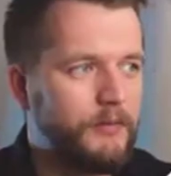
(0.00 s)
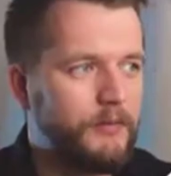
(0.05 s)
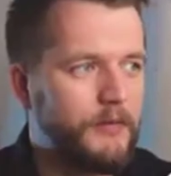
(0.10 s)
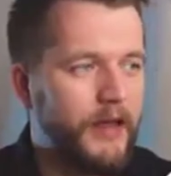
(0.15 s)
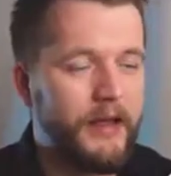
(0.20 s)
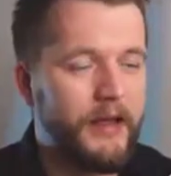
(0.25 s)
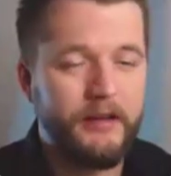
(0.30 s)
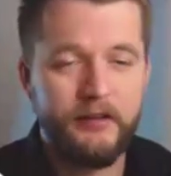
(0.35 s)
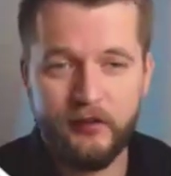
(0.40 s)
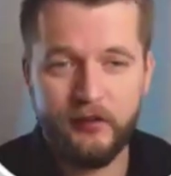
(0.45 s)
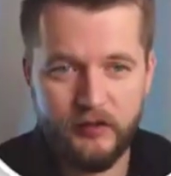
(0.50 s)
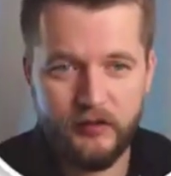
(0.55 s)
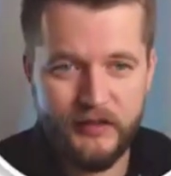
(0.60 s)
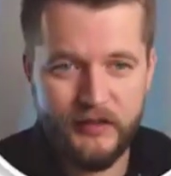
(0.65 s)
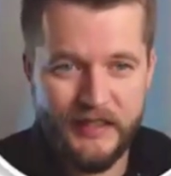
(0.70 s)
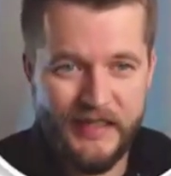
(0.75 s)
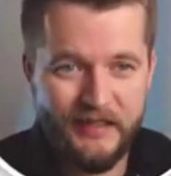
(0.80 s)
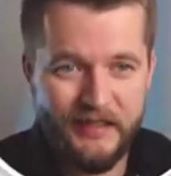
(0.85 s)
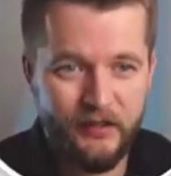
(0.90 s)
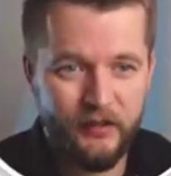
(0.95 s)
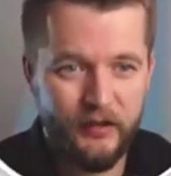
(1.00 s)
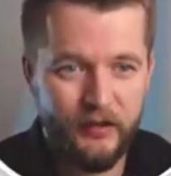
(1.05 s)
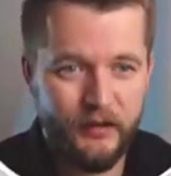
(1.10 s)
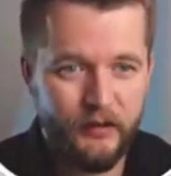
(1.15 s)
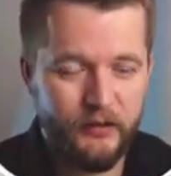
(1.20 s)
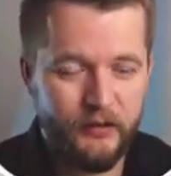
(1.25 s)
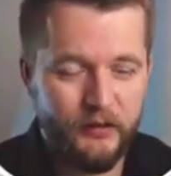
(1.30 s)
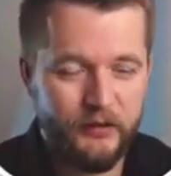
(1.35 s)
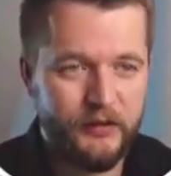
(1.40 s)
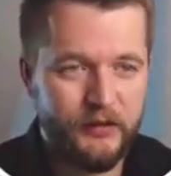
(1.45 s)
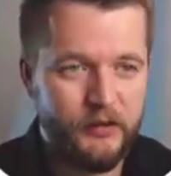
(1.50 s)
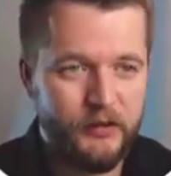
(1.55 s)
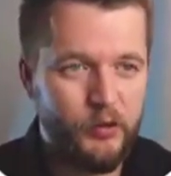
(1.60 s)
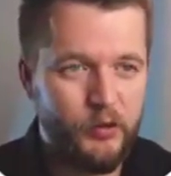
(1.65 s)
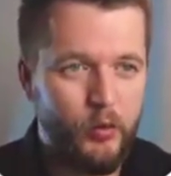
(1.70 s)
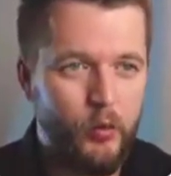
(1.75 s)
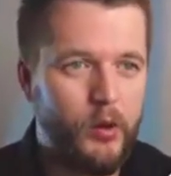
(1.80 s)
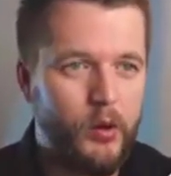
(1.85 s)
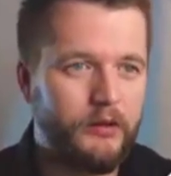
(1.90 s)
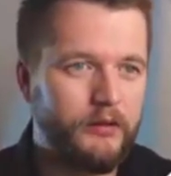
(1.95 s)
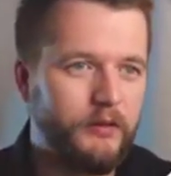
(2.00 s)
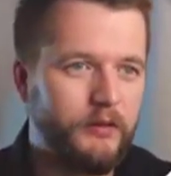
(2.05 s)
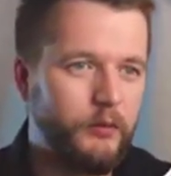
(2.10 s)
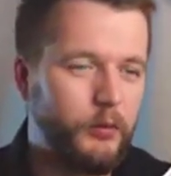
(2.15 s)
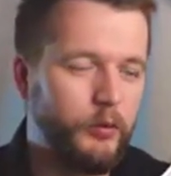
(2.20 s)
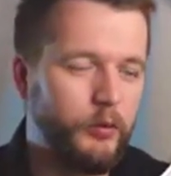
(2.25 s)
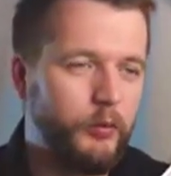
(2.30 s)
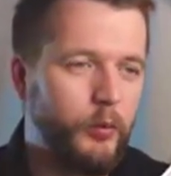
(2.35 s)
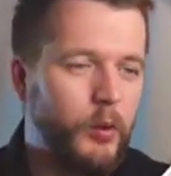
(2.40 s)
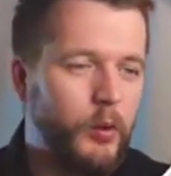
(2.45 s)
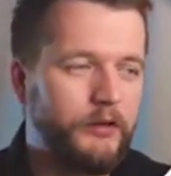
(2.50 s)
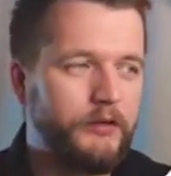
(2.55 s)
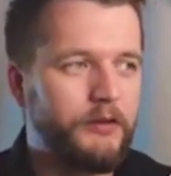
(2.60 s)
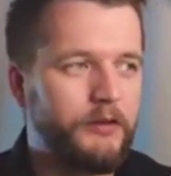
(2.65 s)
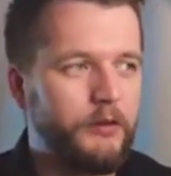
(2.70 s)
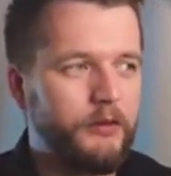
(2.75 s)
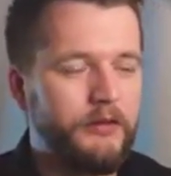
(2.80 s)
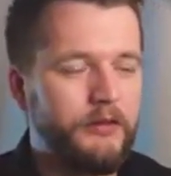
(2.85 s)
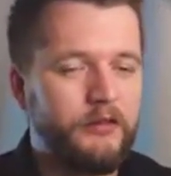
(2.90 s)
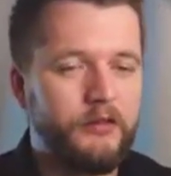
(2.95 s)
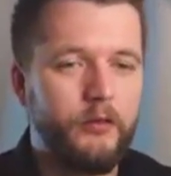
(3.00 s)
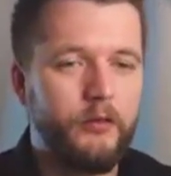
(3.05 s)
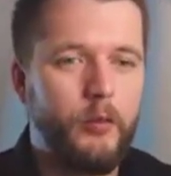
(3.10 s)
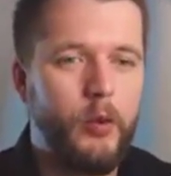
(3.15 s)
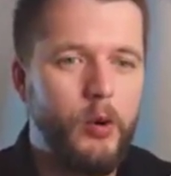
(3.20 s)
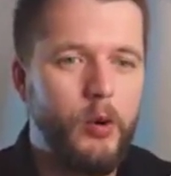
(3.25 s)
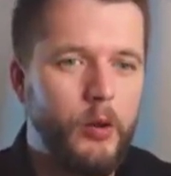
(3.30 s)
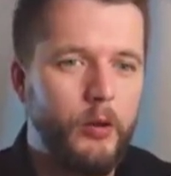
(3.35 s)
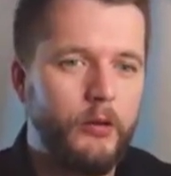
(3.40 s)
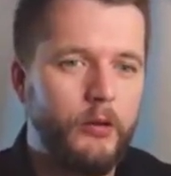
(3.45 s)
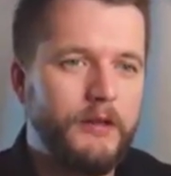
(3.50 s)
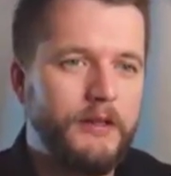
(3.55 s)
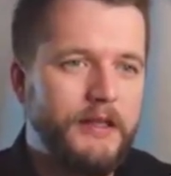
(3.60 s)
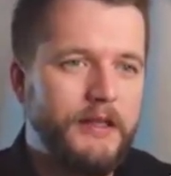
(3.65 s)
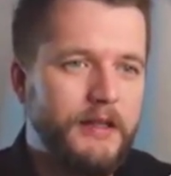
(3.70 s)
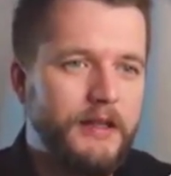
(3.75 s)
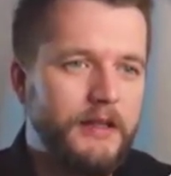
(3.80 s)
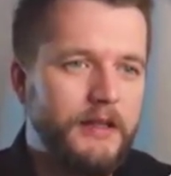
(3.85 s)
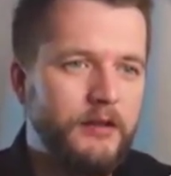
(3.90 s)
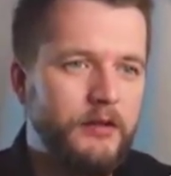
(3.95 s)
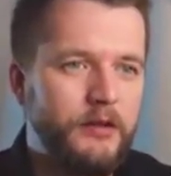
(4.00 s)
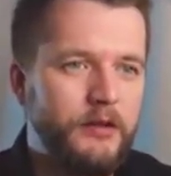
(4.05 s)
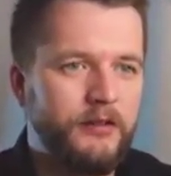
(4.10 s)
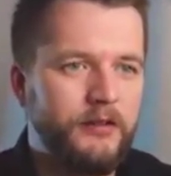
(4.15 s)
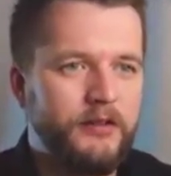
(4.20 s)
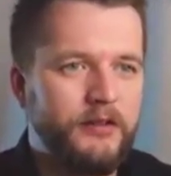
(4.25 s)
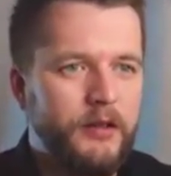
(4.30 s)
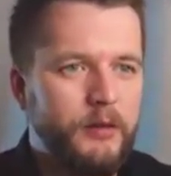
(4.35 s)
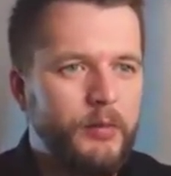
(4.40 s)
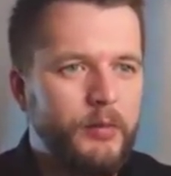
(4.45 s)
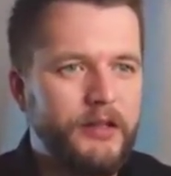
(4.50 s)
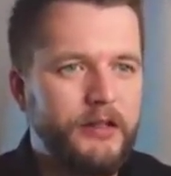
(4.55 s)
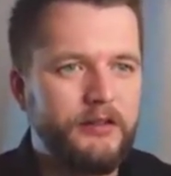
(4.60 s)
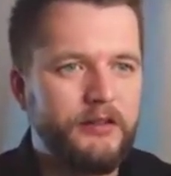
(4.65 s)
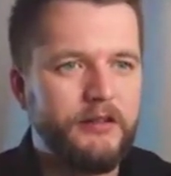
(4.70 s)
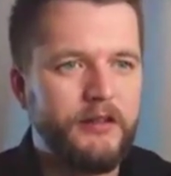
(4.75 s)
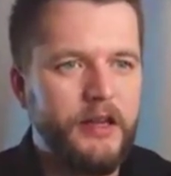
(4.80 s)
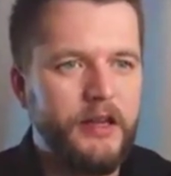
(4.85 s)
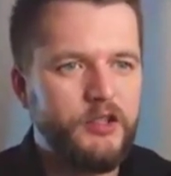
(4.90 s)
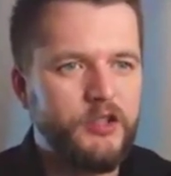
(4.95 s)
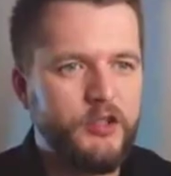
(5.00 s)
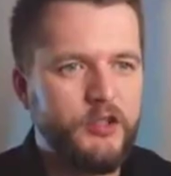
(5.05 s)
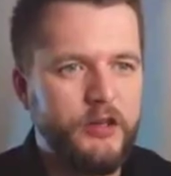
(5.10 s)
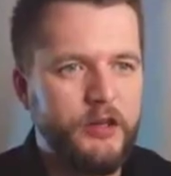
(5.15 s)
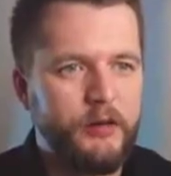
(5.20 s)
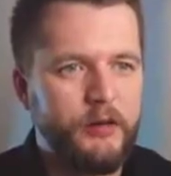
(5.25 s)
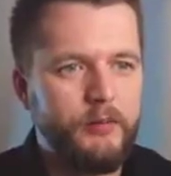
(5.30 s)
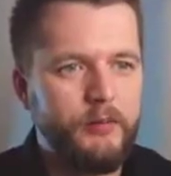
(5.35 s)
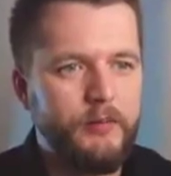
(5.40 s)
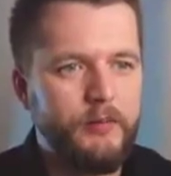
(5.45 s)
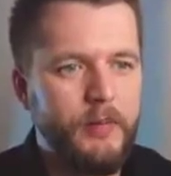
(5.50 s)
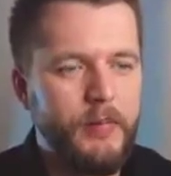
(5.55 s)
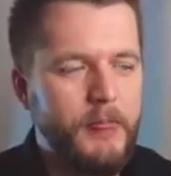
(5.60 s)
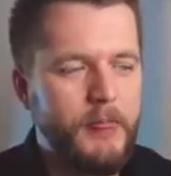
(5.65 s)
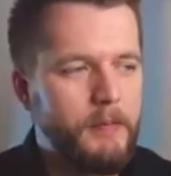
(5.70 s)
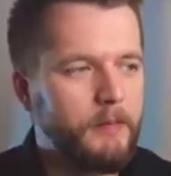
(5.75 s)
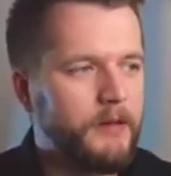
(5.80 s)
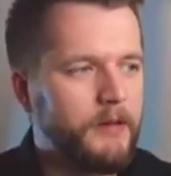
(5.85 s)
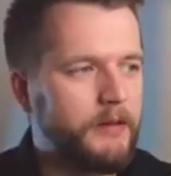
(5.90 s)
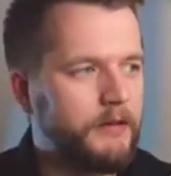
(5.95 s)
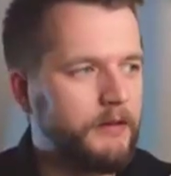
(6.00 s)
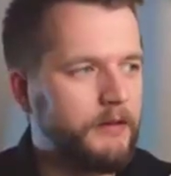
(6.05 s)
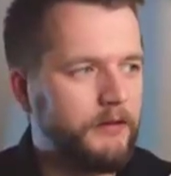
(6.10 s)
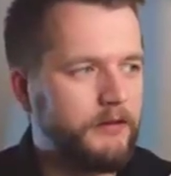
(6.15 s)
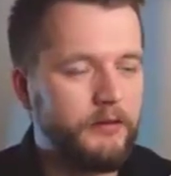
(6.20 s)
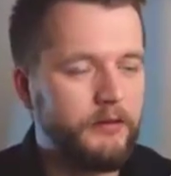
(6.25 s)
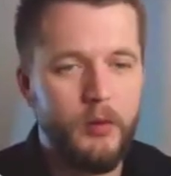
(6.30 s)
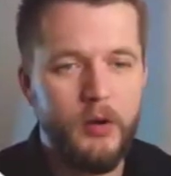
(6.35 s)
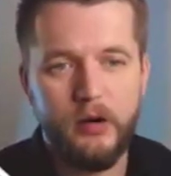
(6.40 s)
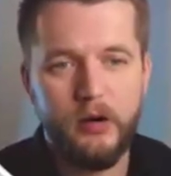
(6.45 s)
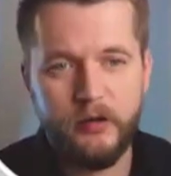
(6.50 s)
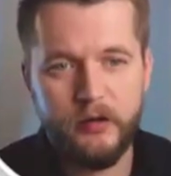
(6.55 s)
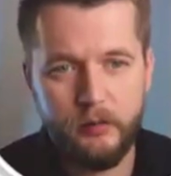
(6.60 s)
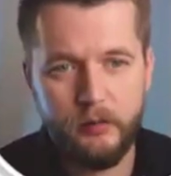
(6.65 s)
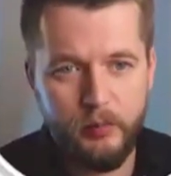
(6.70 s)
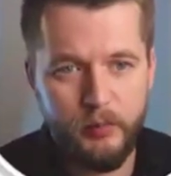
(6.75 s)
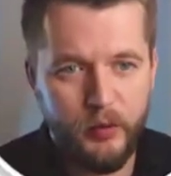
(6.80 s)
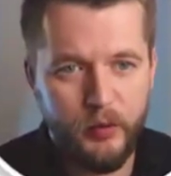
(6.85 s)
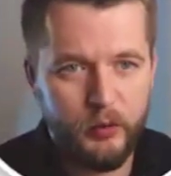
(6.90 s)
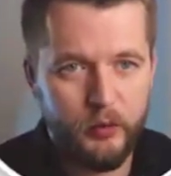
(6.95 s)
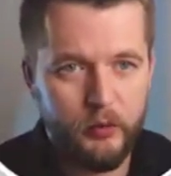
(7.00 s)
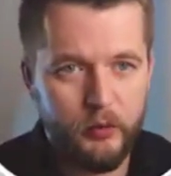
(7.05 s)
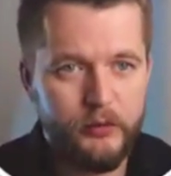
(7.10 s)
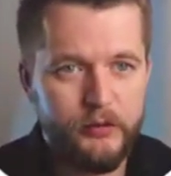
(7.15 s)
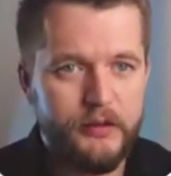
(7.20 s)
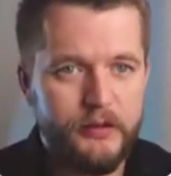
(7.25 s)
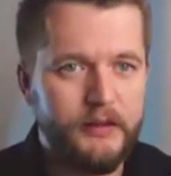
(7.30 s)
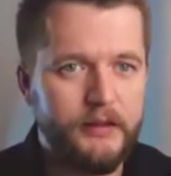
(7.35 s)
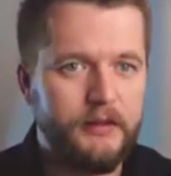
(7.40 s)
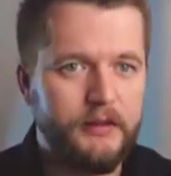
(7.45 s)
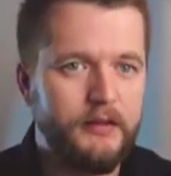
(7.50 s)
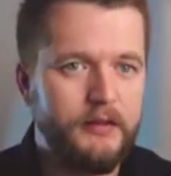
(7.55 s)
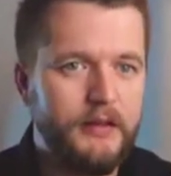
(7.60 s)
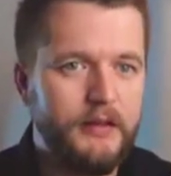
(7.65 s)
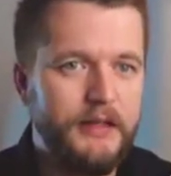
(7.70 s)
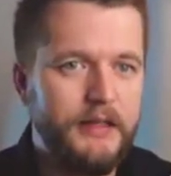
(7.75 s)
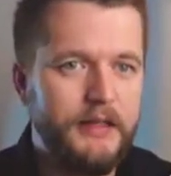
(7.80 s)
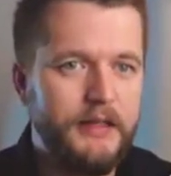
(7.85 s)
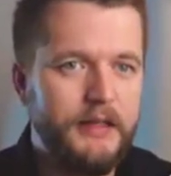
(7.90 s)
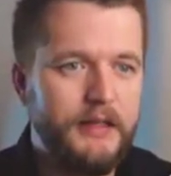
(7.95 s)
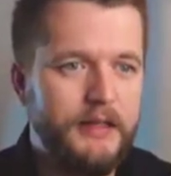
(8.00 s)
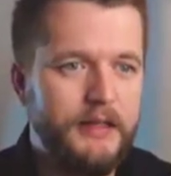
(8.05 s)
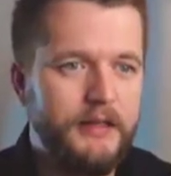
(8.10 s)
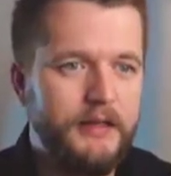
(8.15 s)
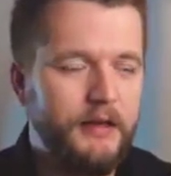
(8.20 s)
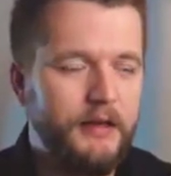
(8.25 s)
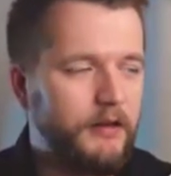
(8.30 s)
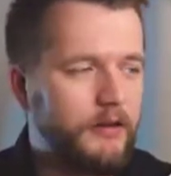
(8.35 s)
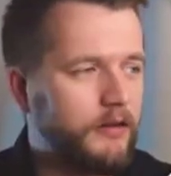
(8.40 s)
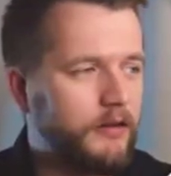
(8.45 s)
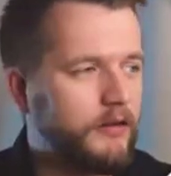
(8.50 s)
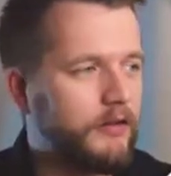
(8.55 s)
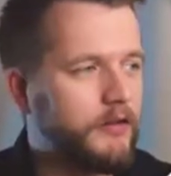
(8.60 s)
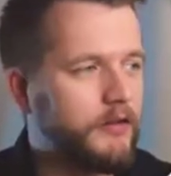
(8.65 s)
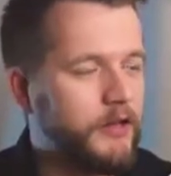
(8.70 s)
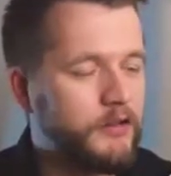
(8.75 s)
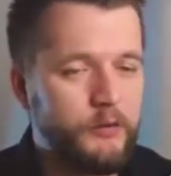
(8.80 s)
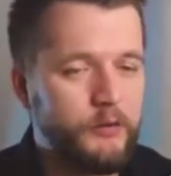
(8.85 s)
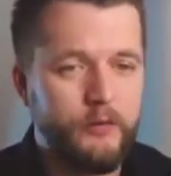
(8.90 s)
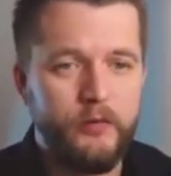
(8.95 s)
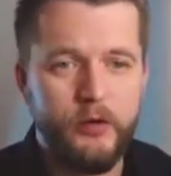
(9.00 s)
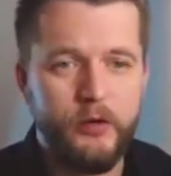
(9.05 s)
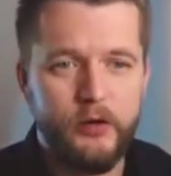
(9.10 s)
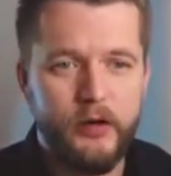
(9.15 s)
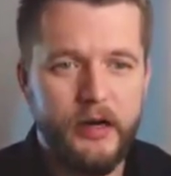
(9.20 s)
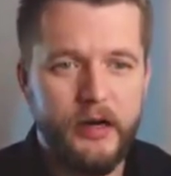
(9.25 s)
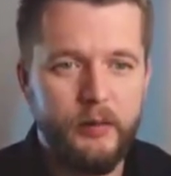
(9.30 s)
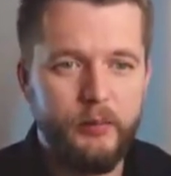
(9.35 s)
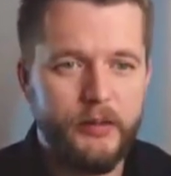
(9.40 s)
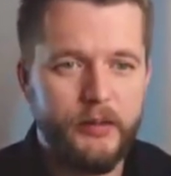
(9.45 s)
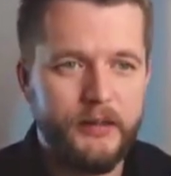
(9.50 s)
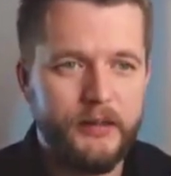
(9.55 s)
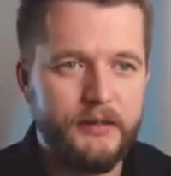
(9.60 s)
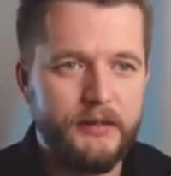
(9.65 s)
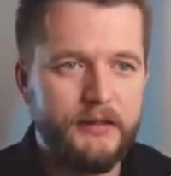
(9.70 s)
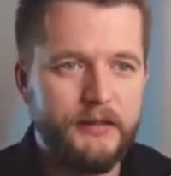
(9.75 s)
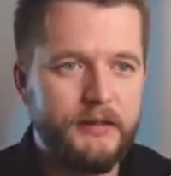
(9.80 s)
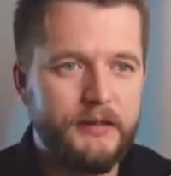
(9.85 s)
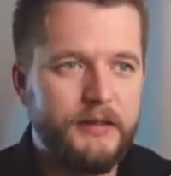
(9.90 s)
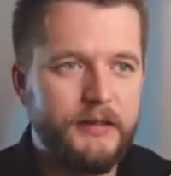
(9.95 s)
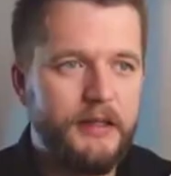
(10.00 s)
extra details that you want on this wall, you can simply sketch them in this markup mode on SketchUp for iPad.